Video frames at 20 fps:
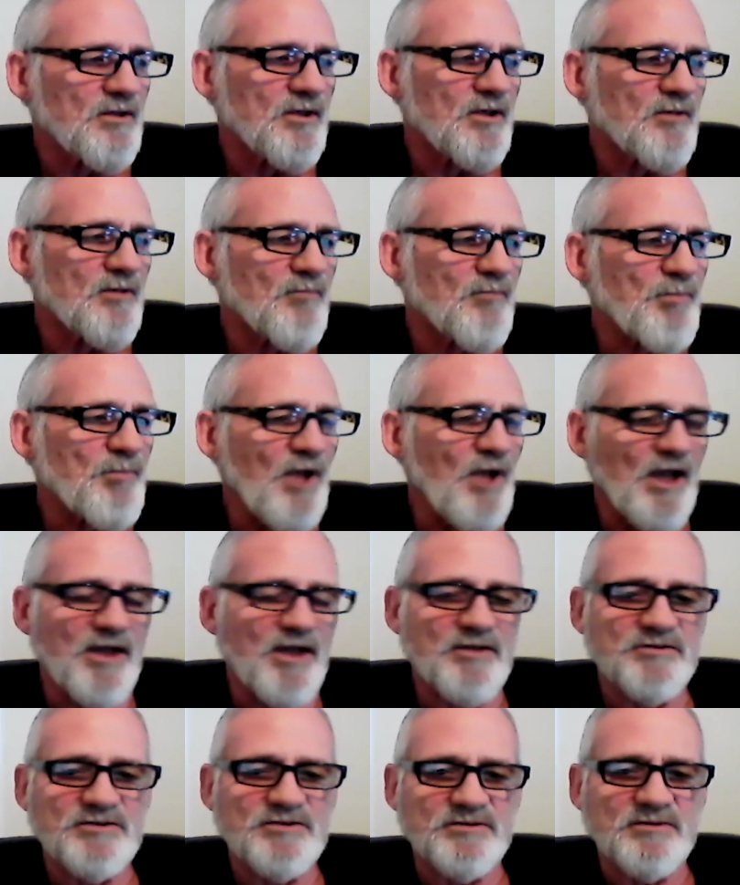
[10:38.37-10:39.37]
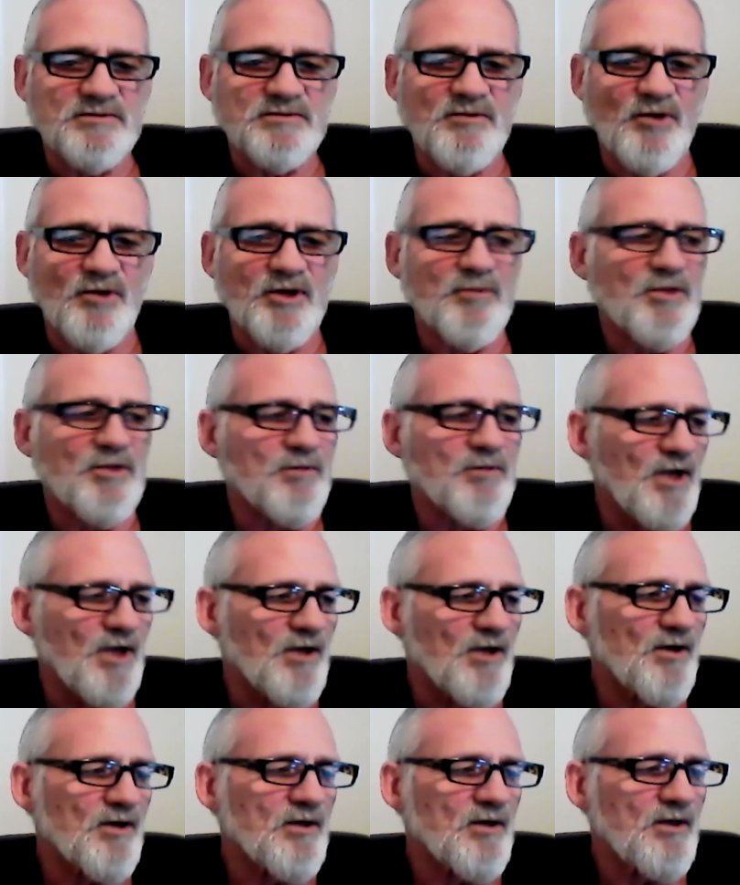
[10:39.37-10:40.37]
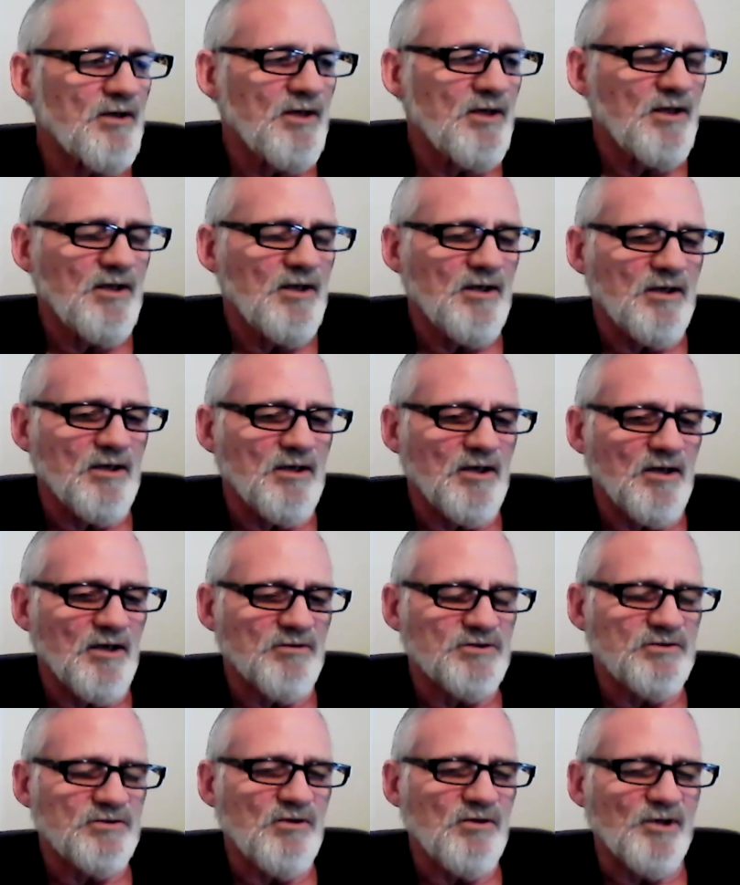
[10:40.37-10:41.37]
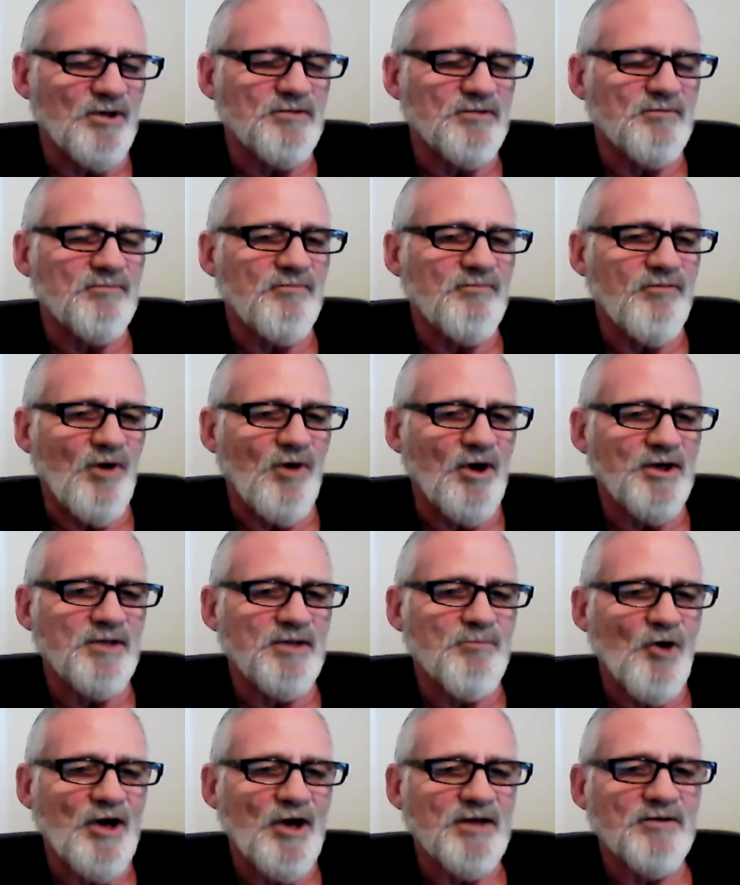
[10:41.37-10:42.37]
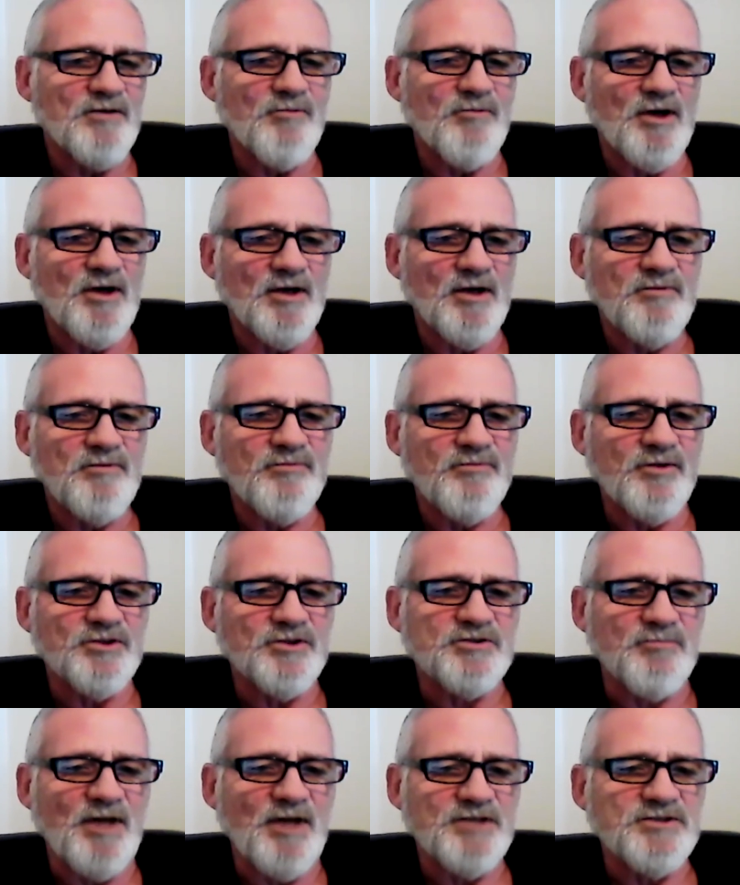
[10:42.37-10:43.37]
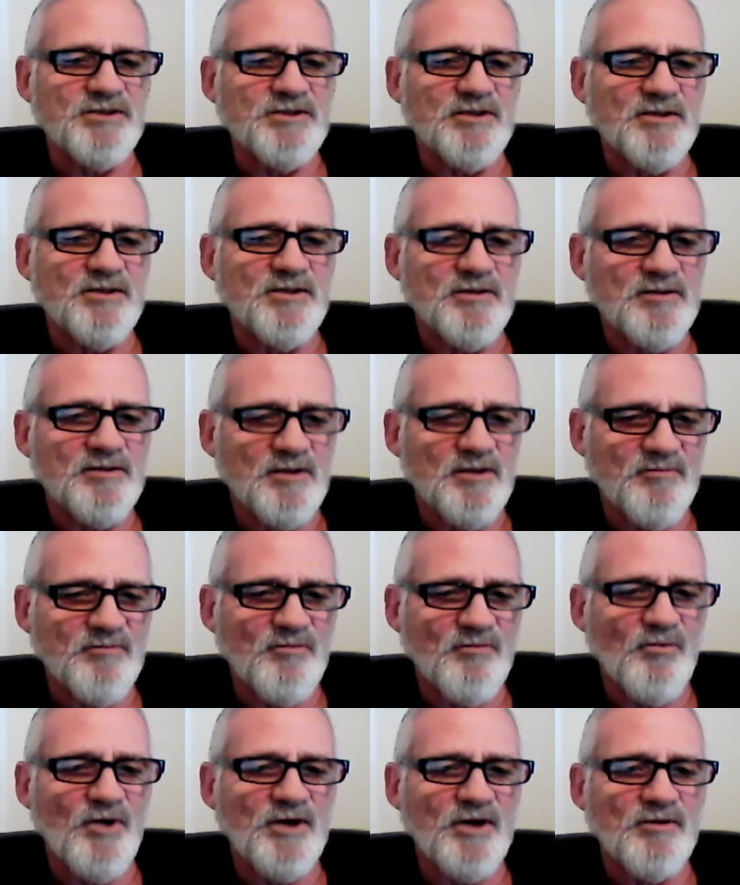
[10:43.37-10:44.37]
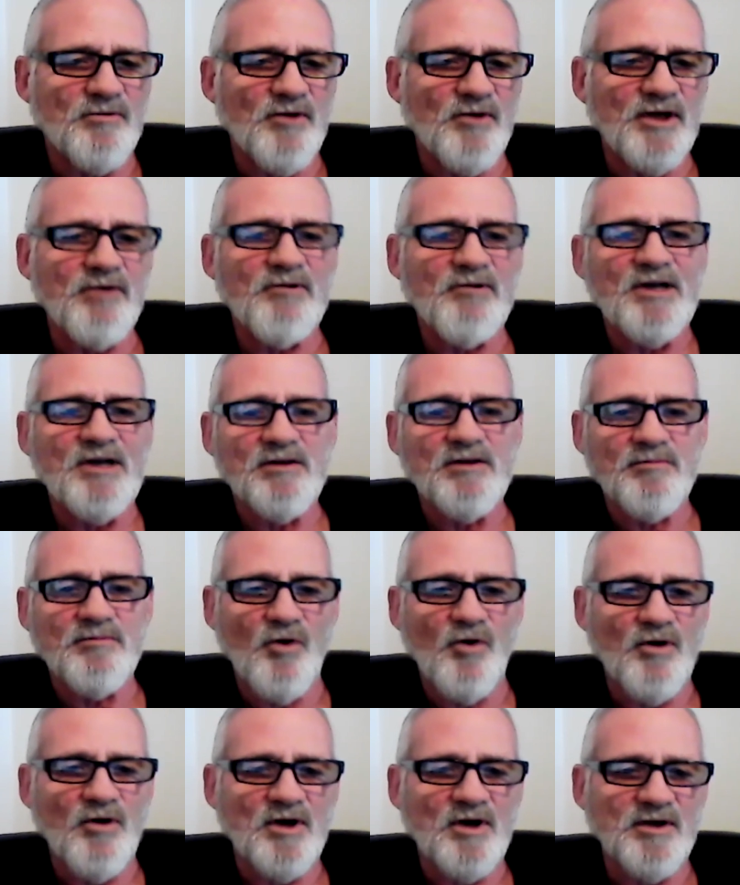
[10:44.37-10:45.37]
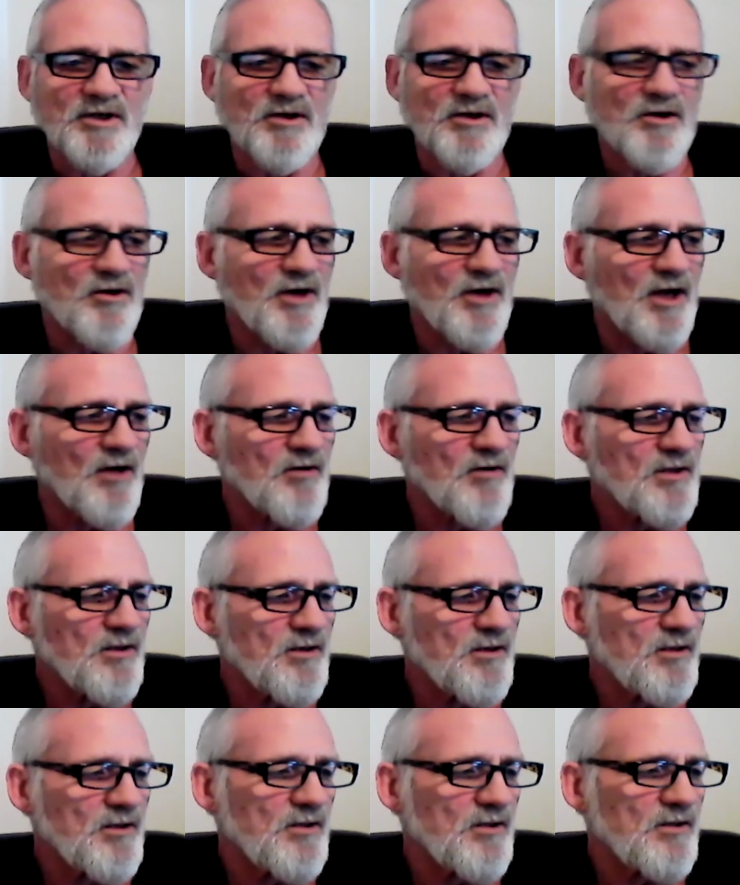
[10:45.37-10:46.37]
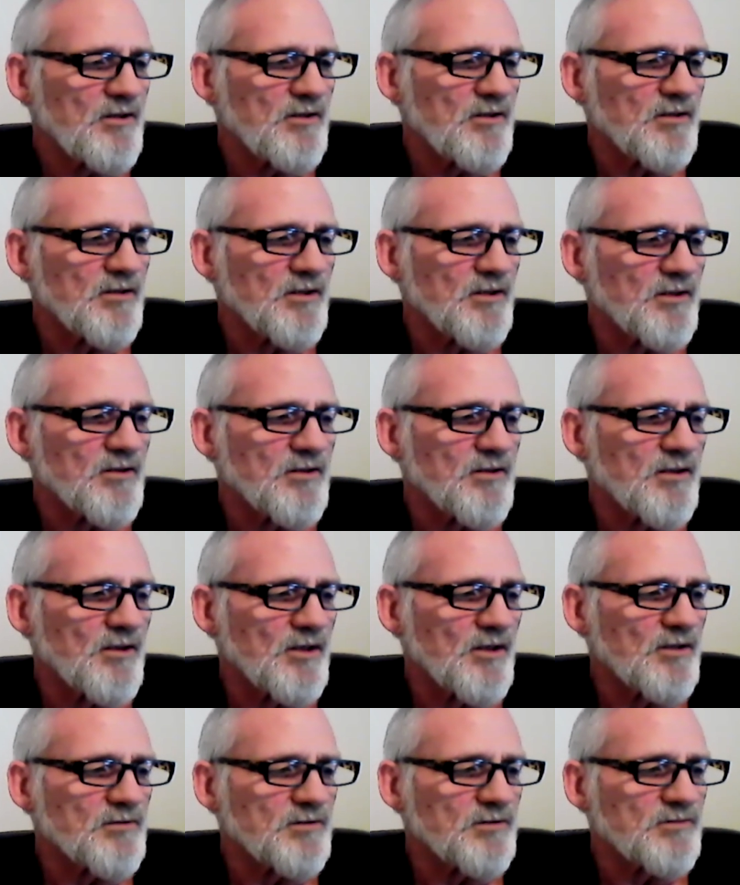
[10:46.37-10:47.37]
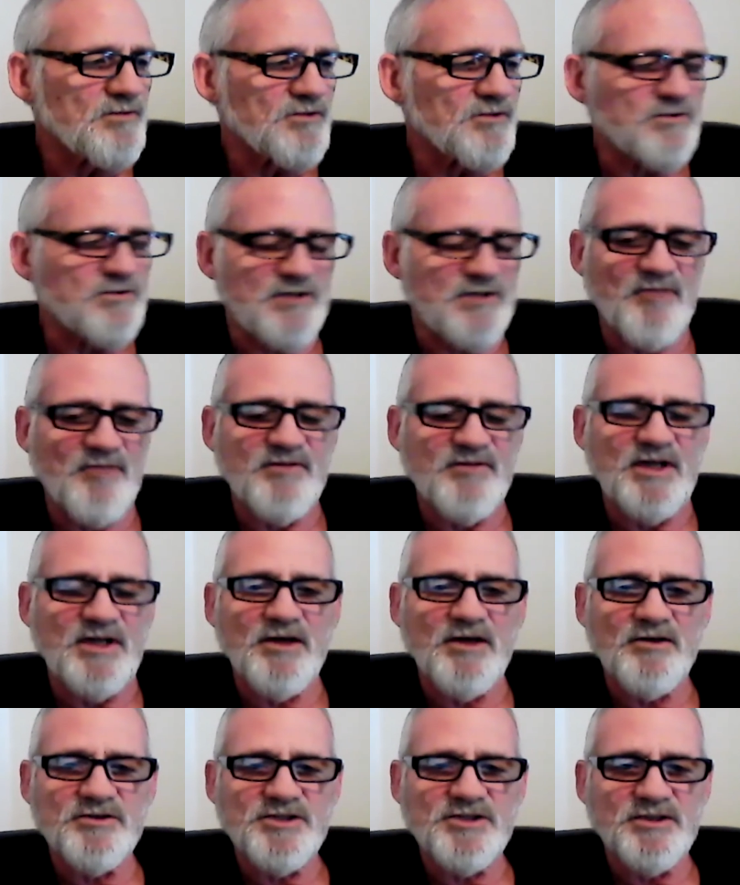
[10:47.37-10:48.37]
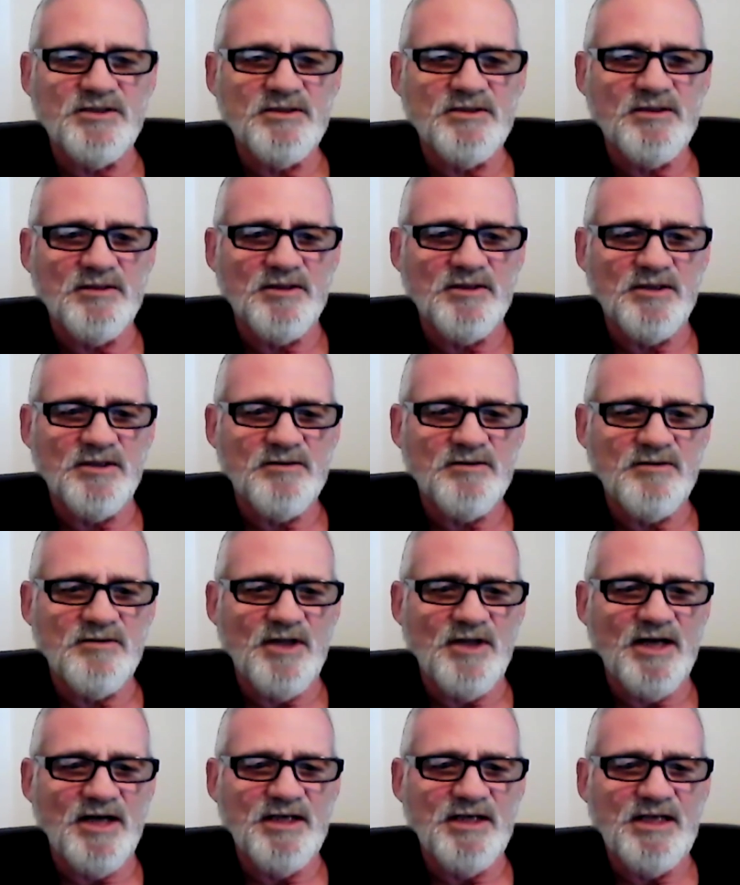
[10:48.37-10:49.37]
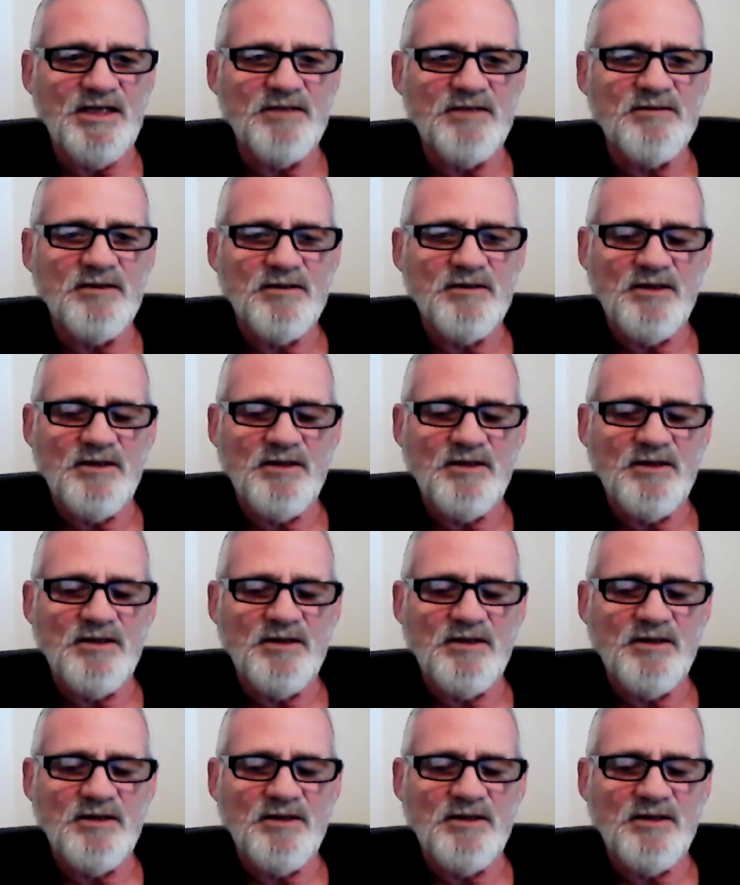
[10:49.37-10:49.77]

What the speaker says: My pain's quite a bit better. I was quite foggy brained when I first met you, and I'm way more clearer now, and just have the energy that I need.